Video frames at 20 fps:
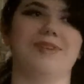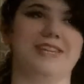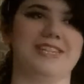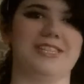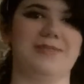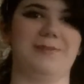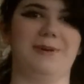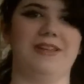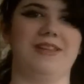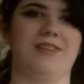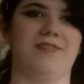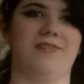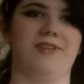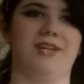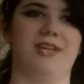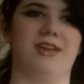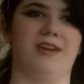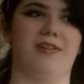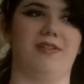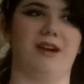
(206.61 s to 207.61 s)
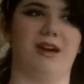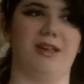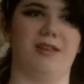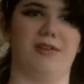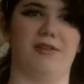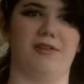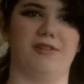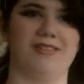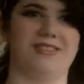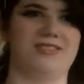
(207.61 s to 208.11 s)
expect a video
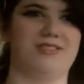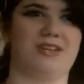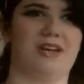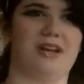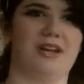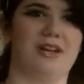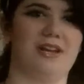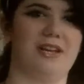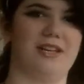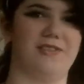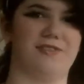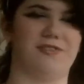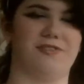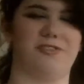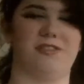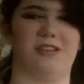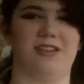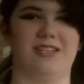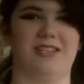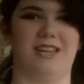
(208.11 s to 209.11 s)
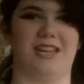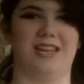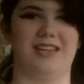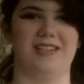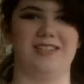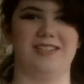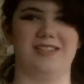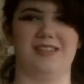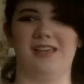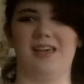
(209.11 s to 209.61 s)
either on Saturdays or
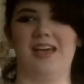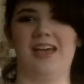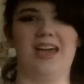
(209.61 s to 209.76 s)
Sundays.